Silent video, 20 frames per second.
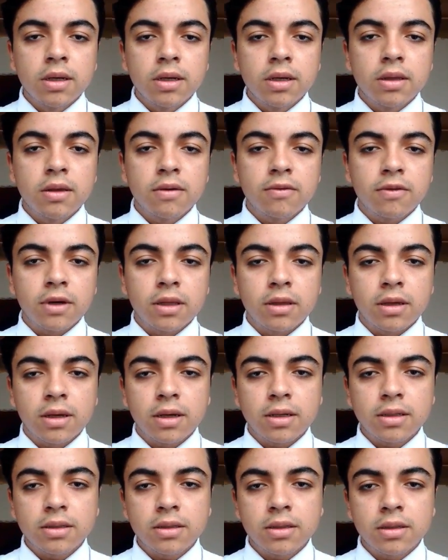It
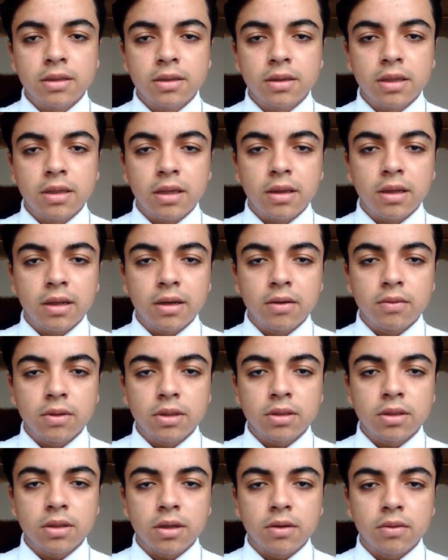emphasizes that
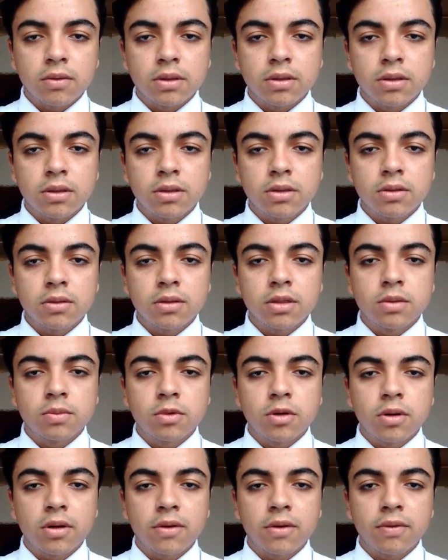language acquisition is
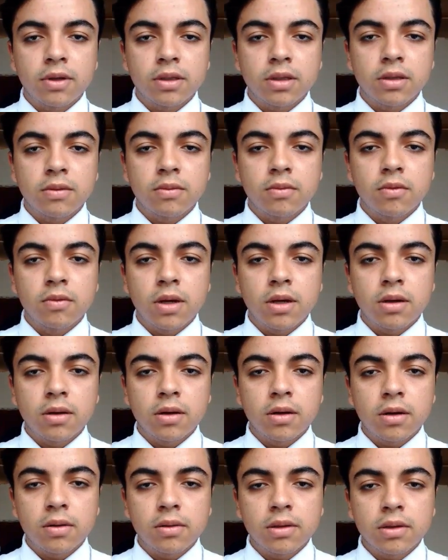more effective
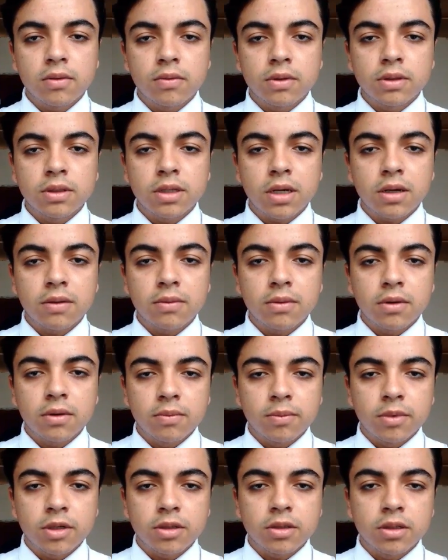when learners receive
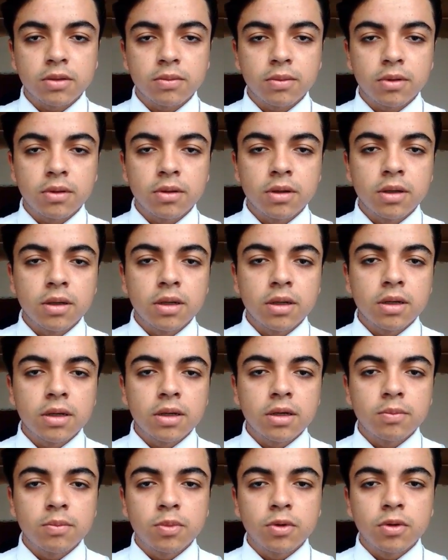comprehensible
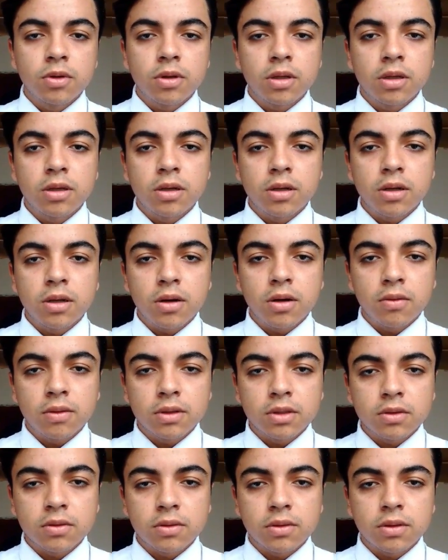input in
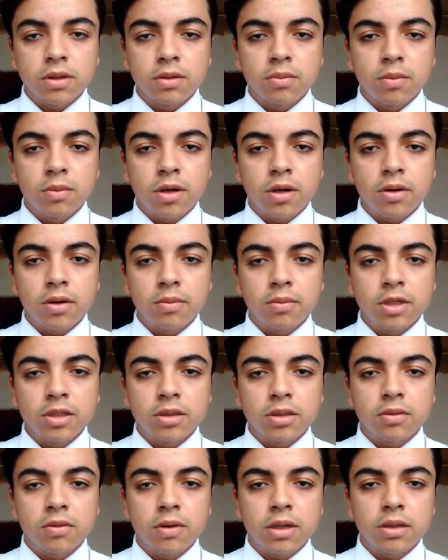low-stress
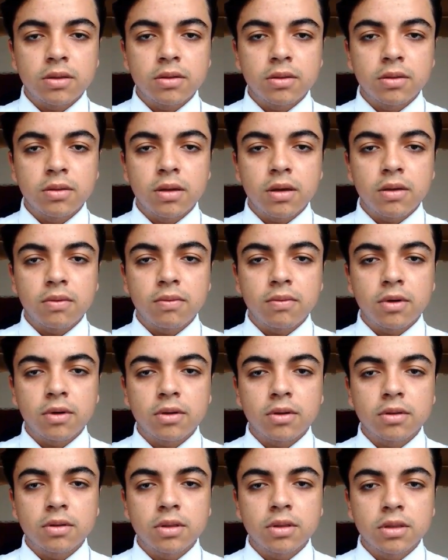environments rather than
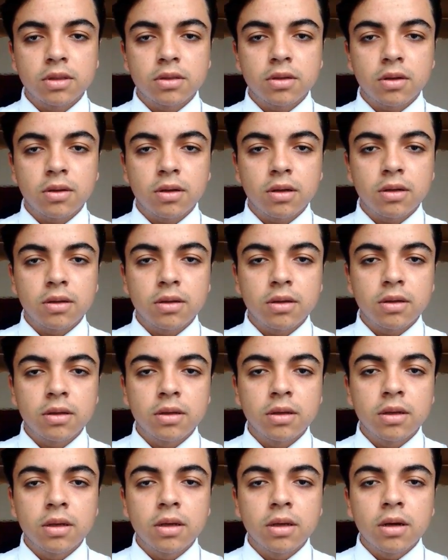focusing solely
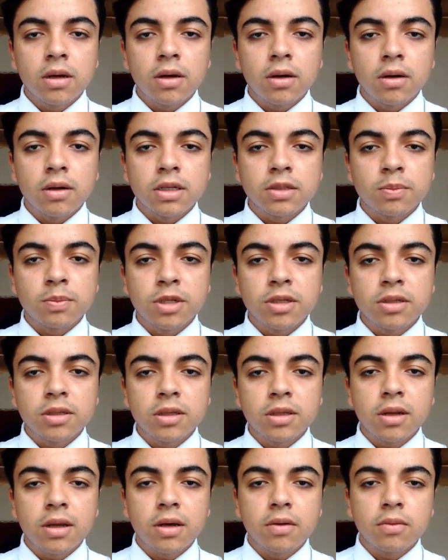on
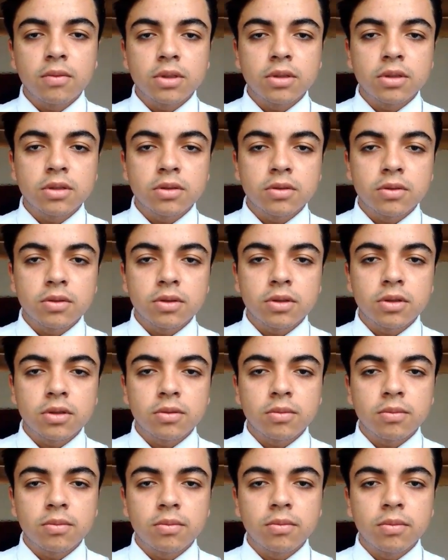explicit language
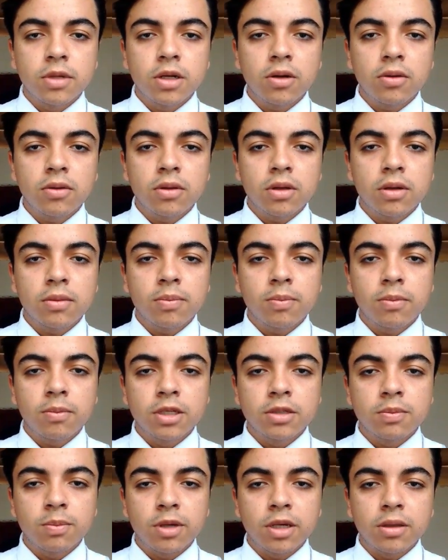instruction. Below the
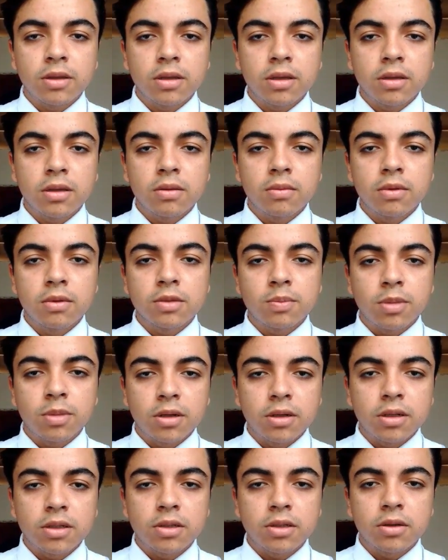expanded
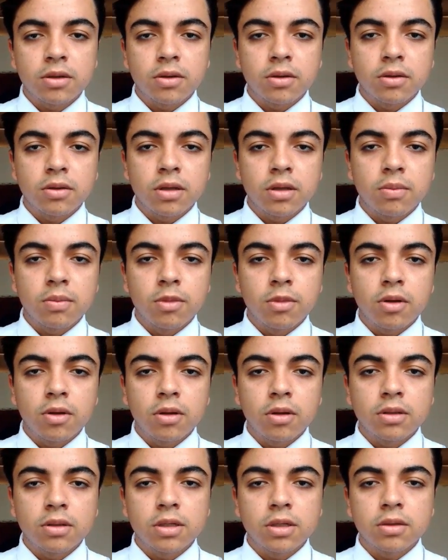explanation on the
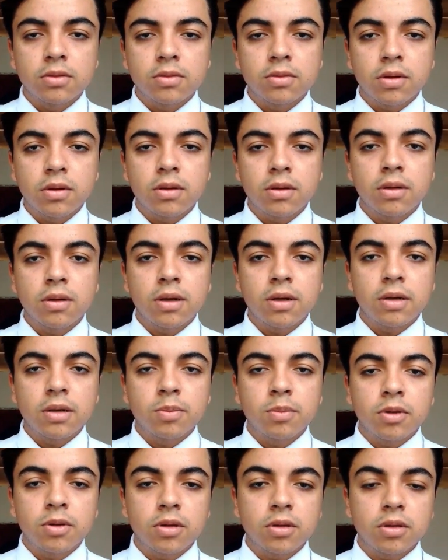model central
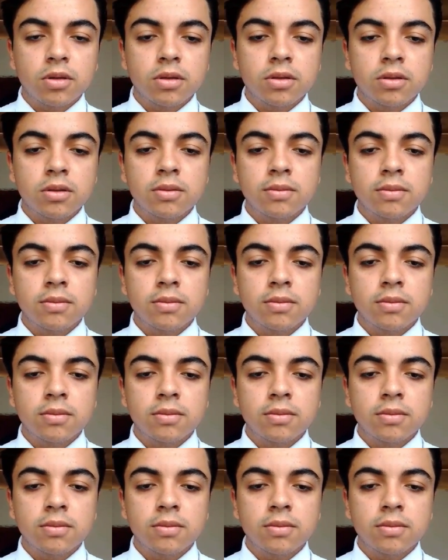hypothesis.